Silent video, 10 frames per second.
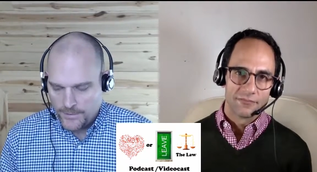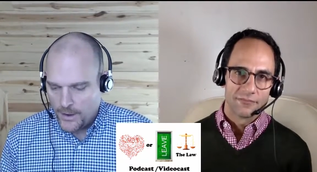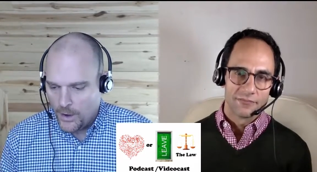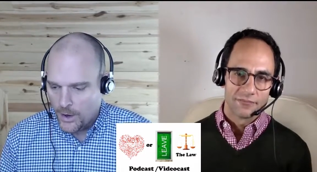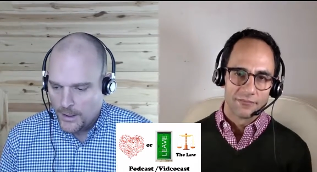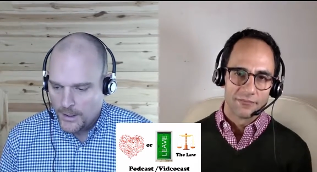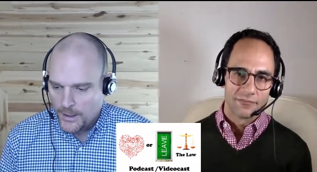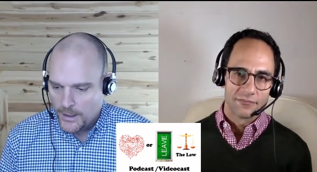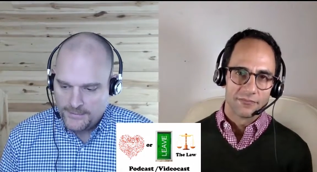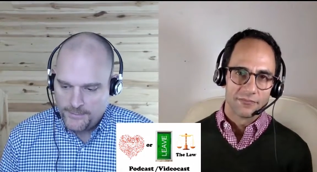Speaker 1: they are.
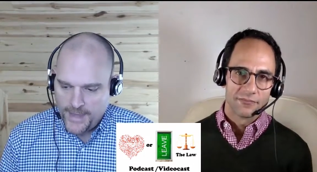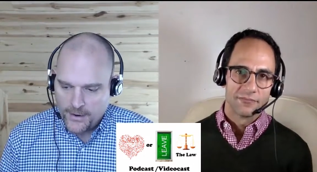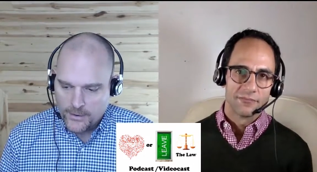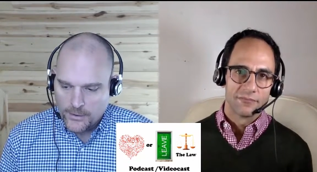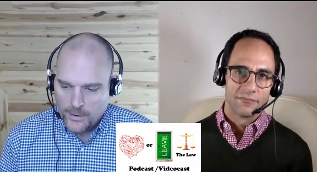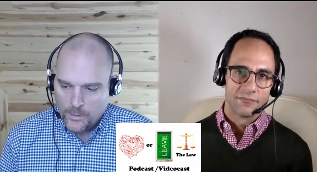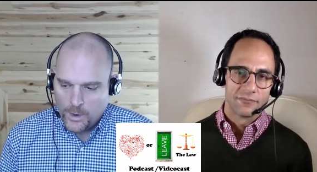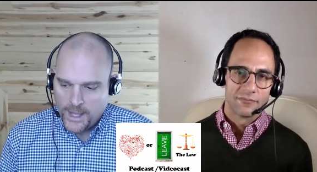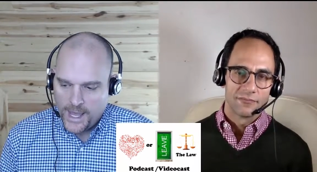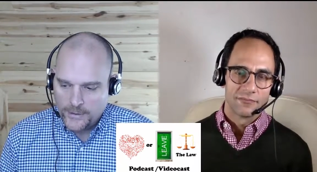It doesn't matter
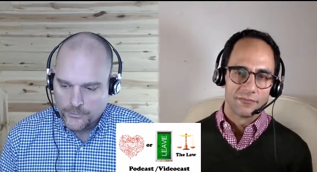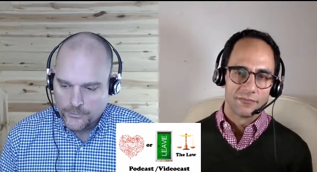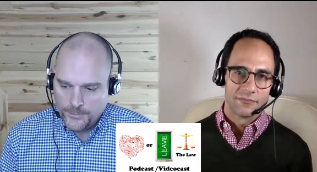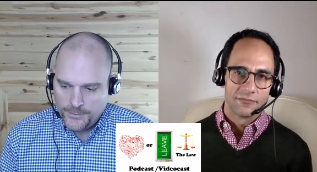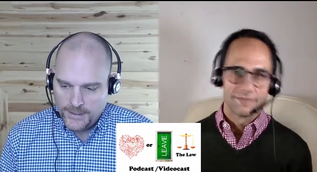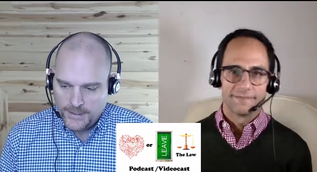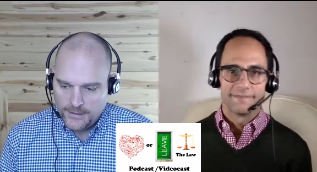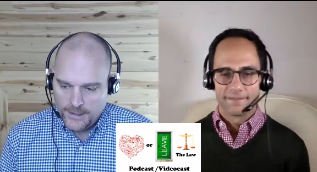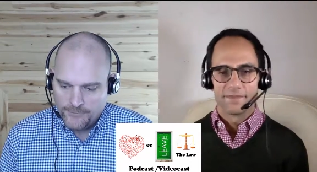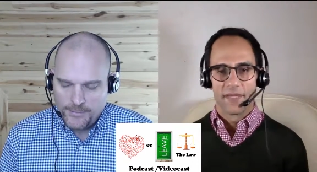what kind of group. It,
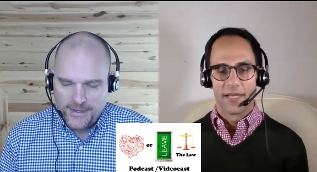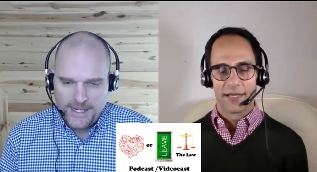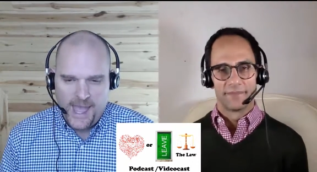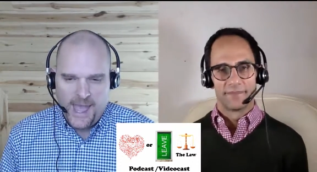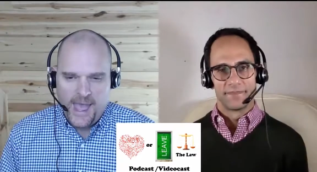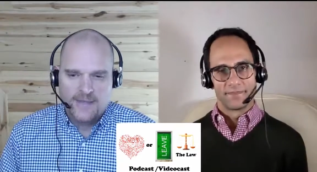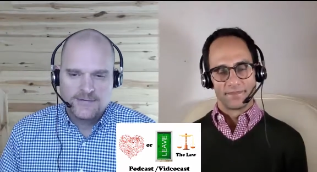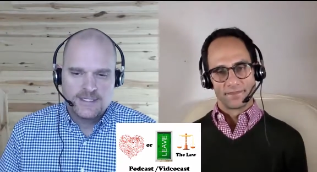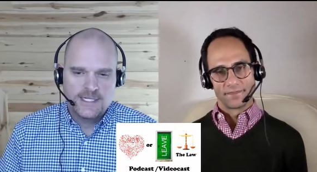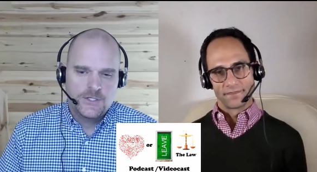it, everybody yeah.
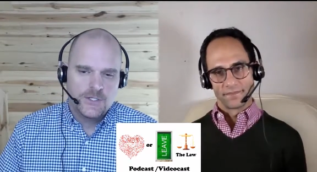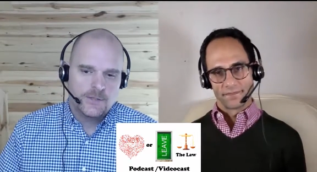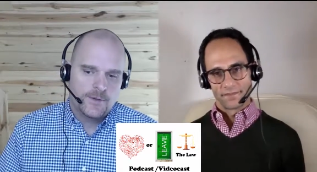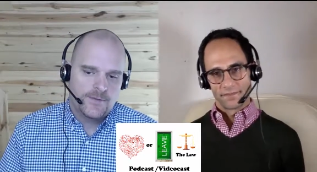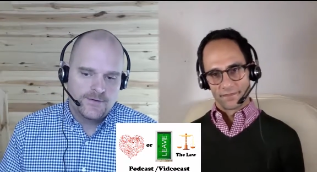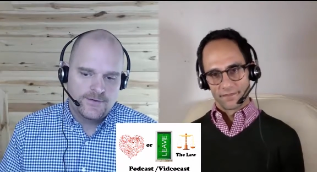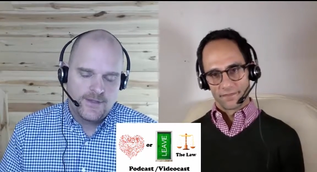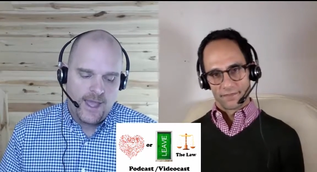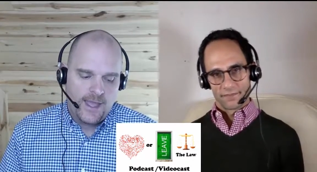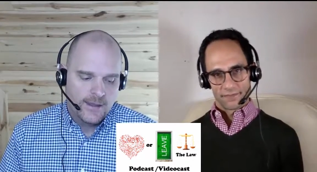has a teacher, and what they
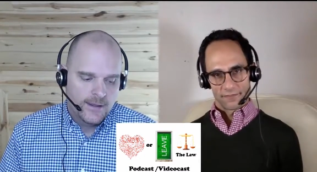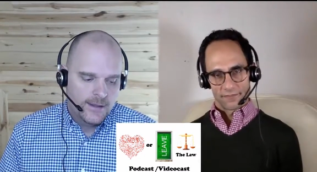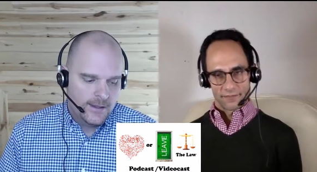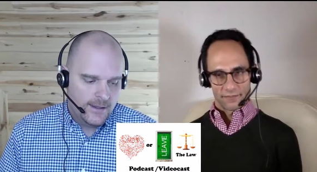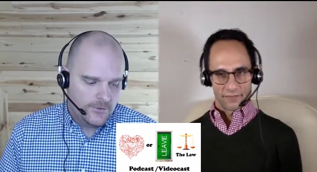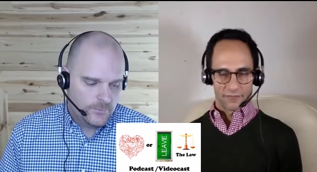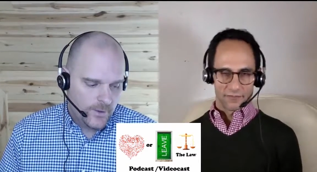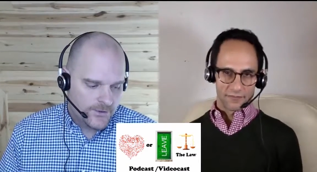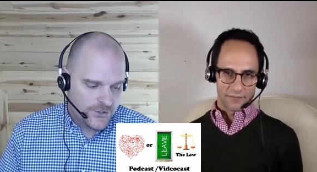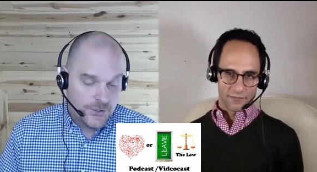say is
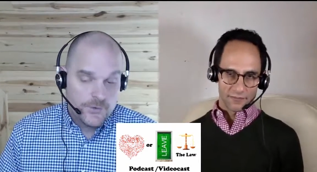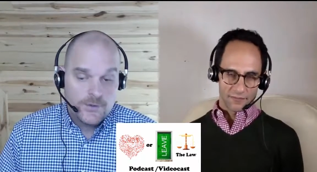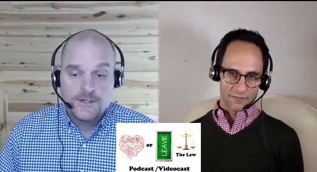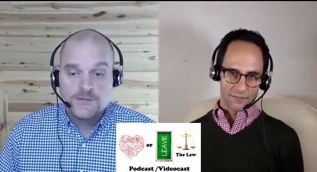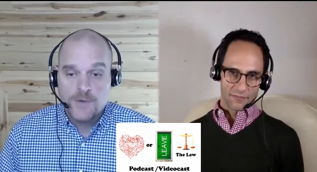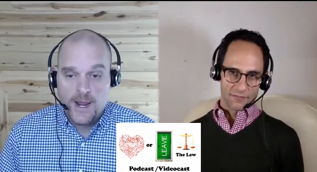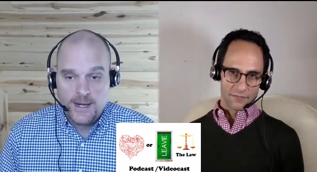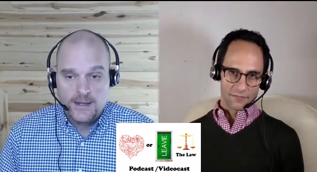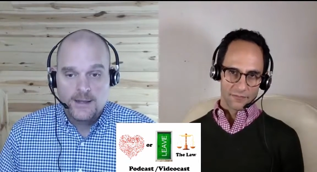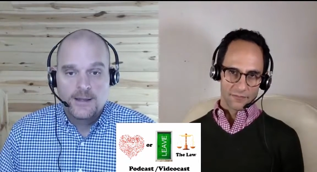when the student is
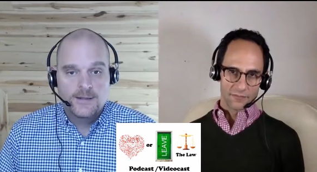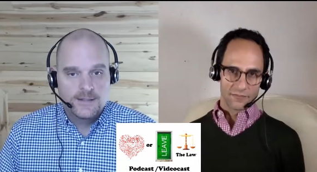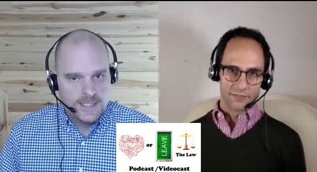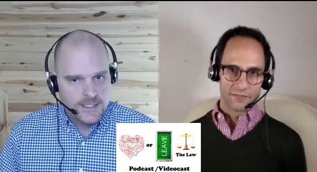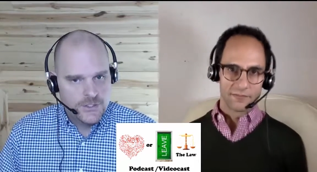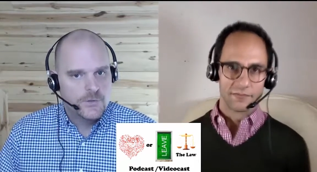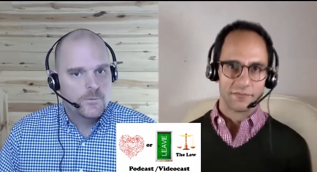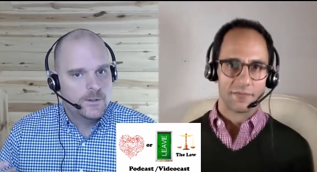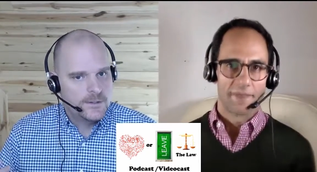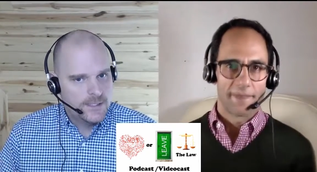ready, the teacher
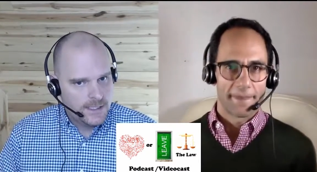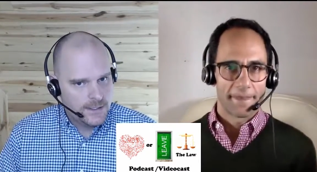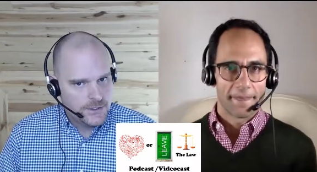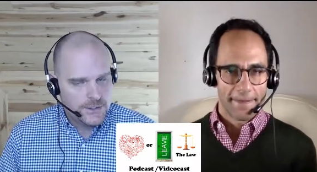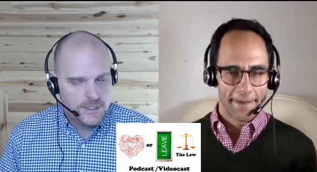will teach.